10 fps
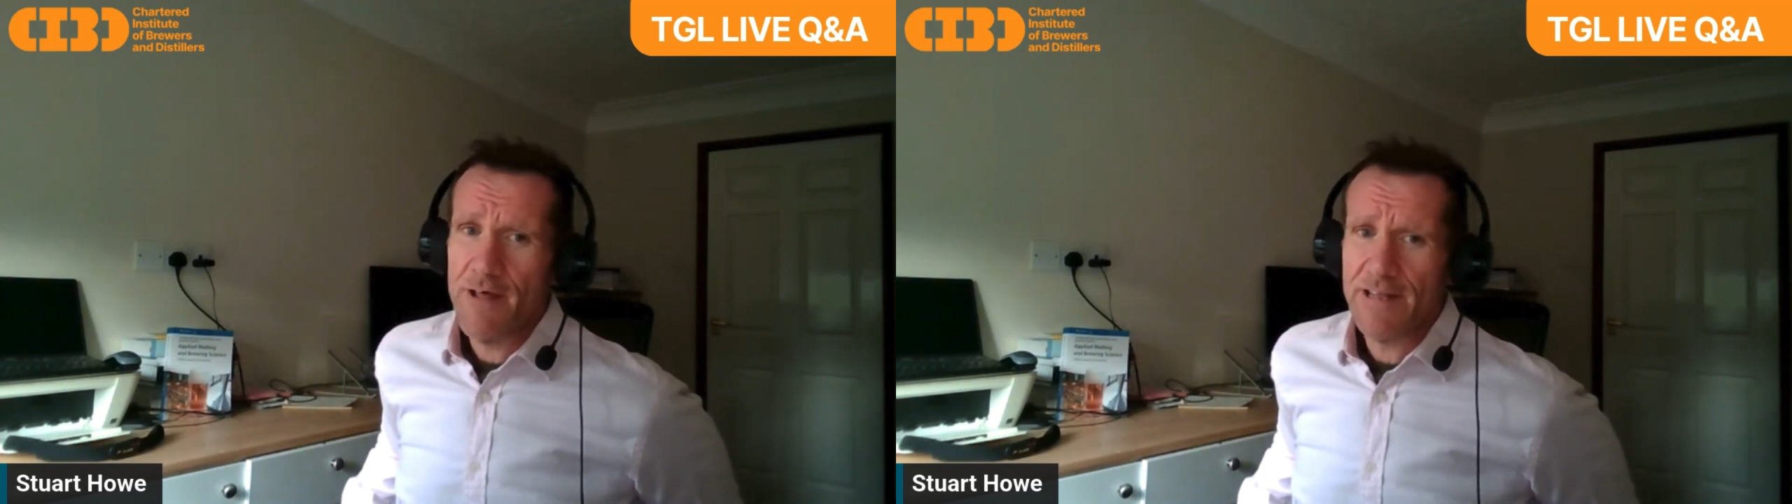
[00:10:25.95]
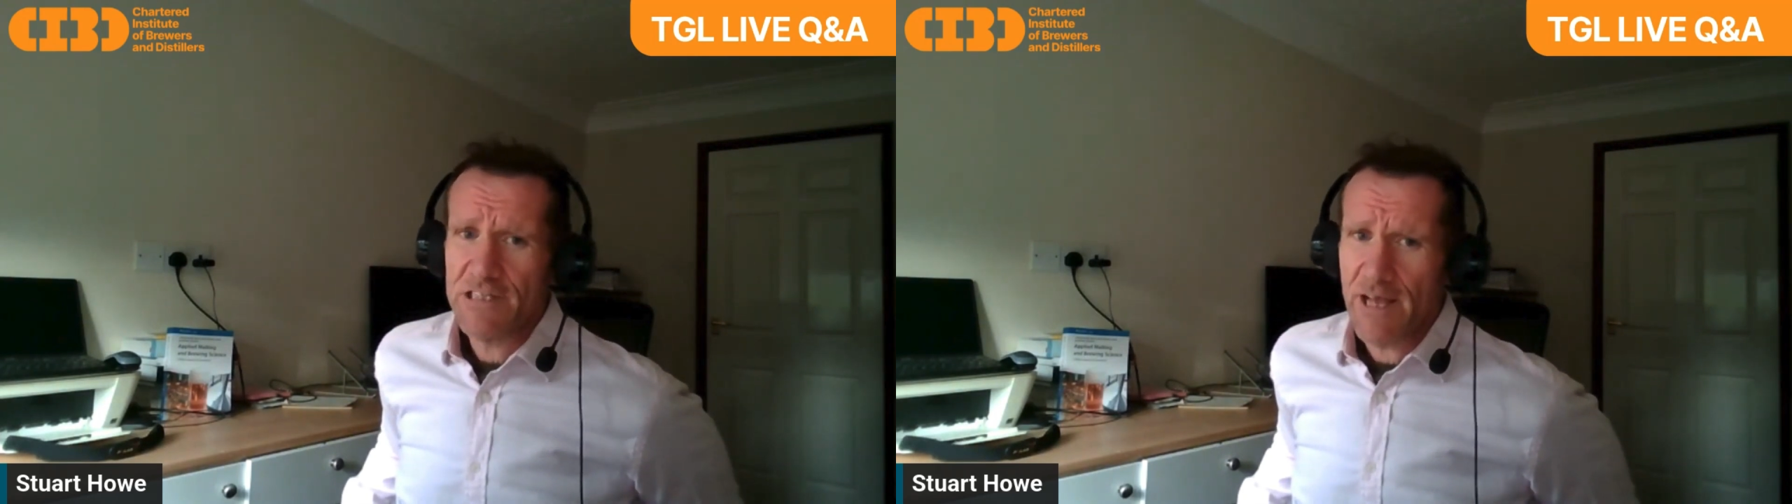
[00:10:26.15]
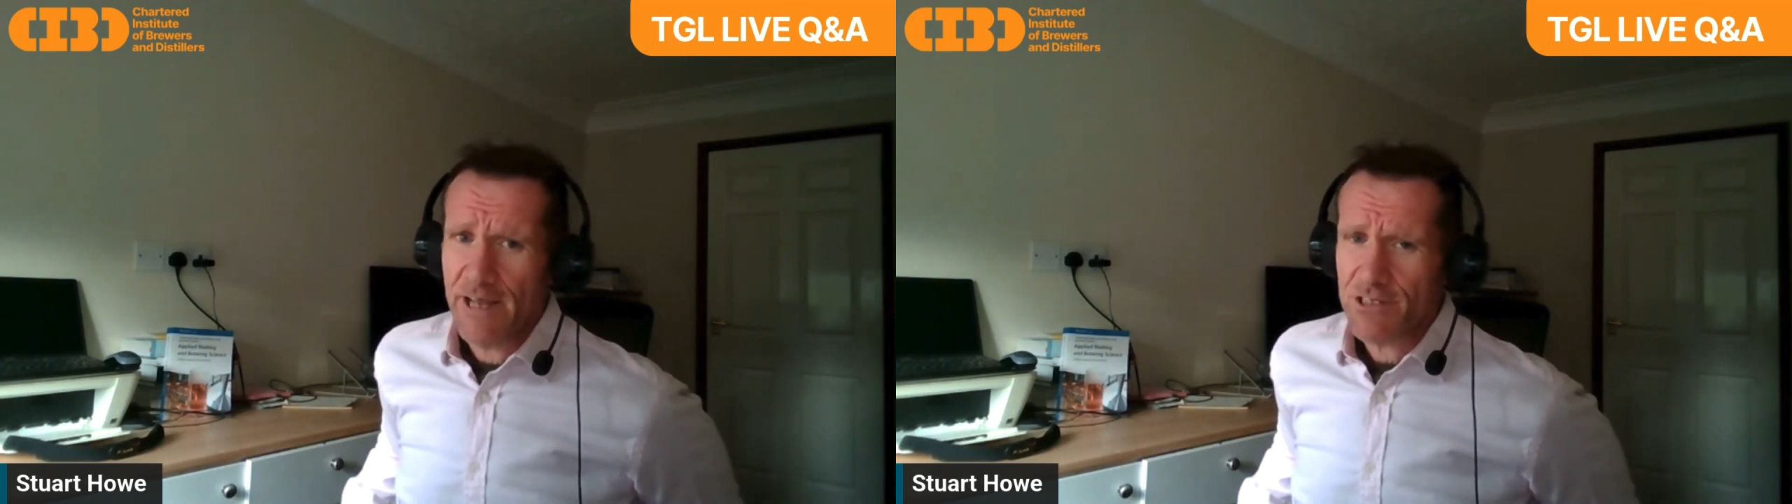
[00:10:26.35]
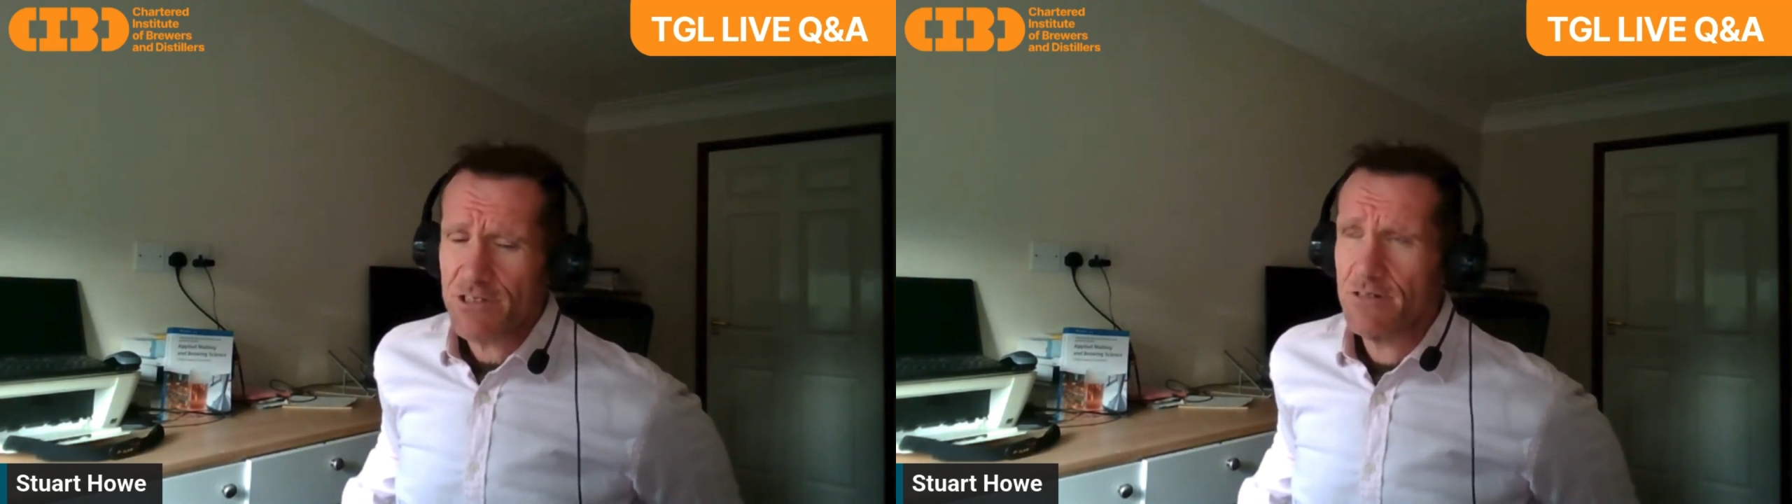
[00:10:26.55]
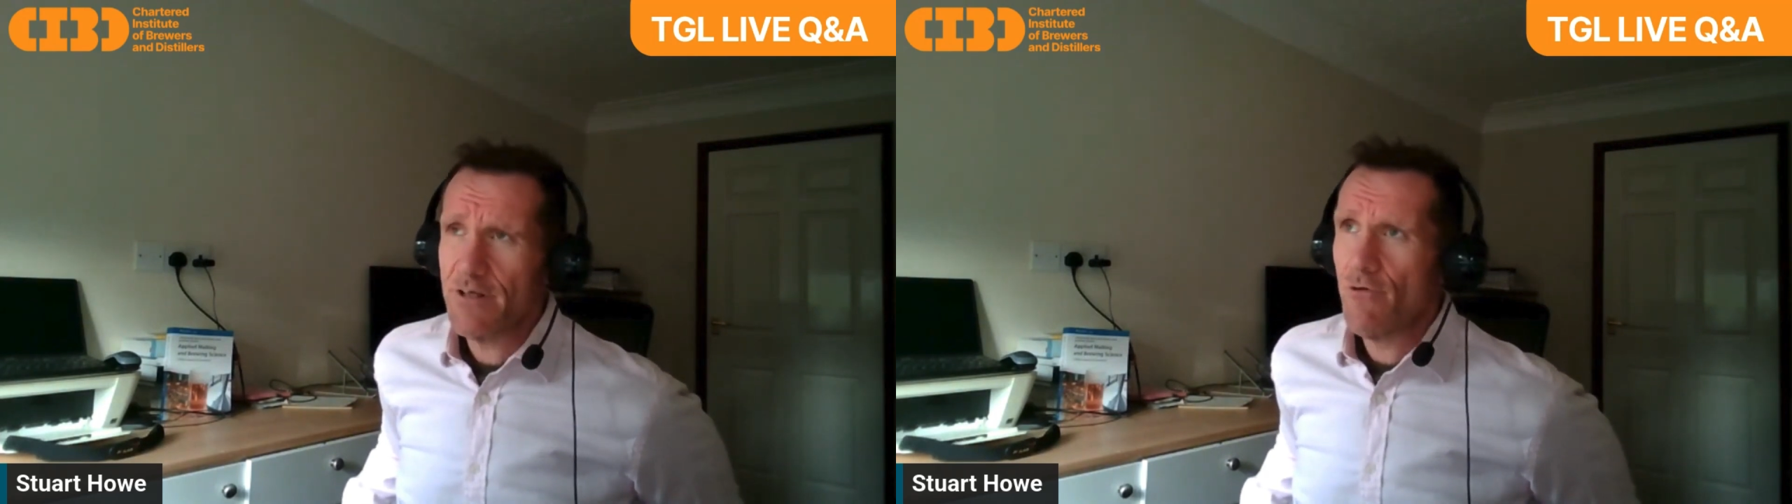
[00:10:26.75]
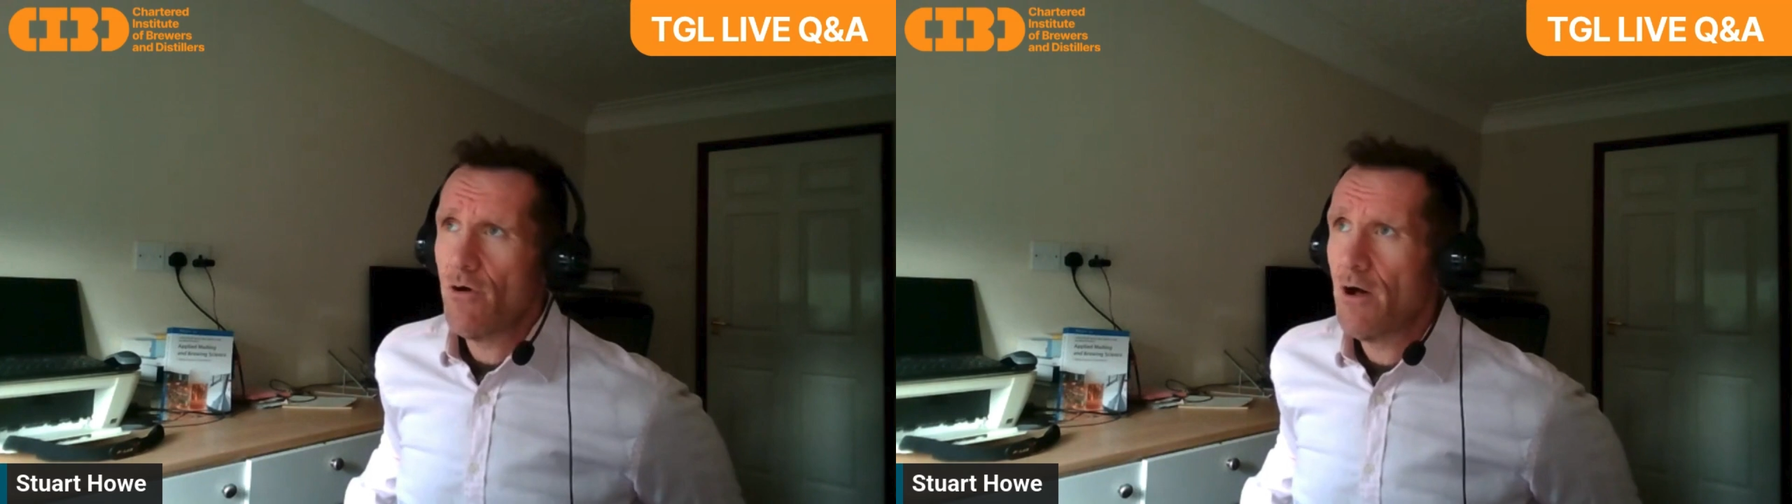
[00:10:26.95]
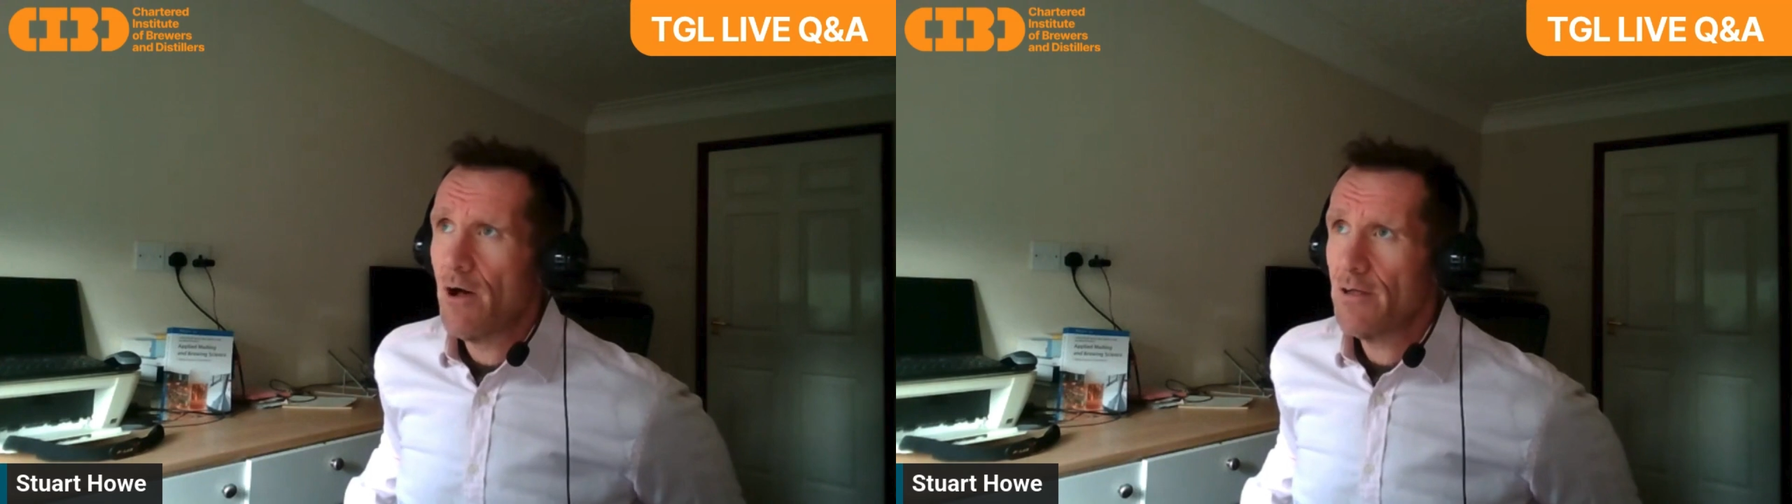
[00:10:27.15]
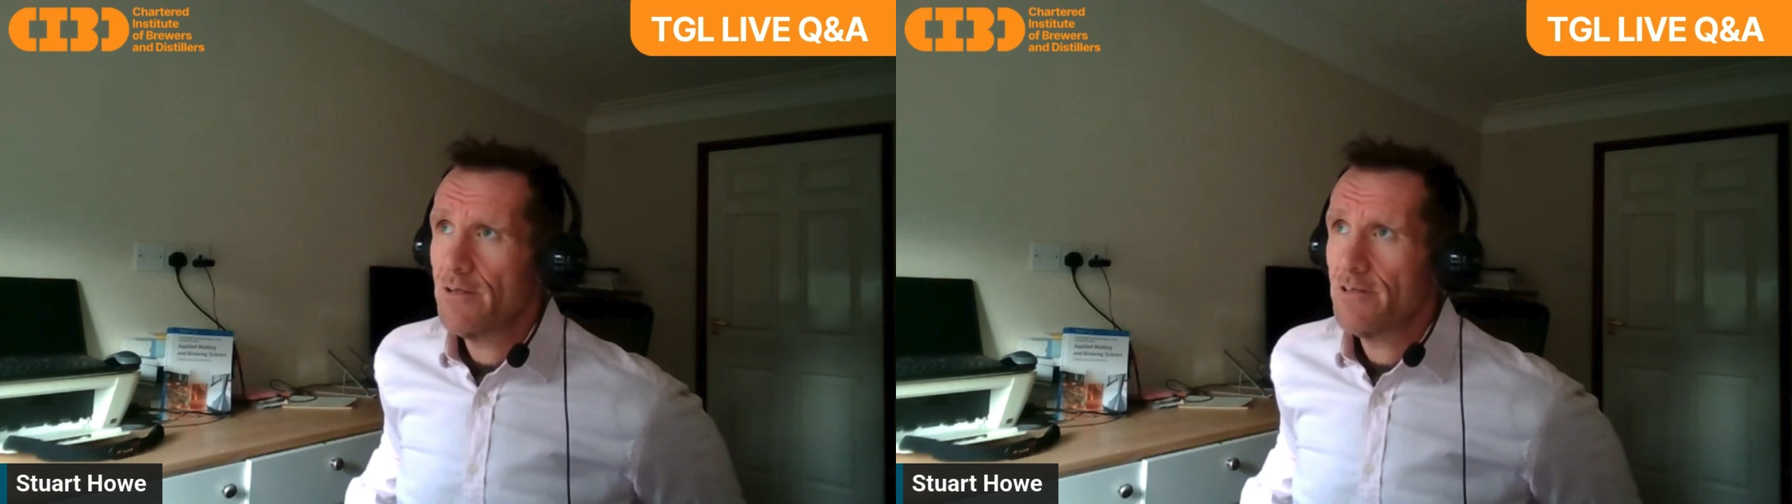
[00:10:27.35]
that text, there are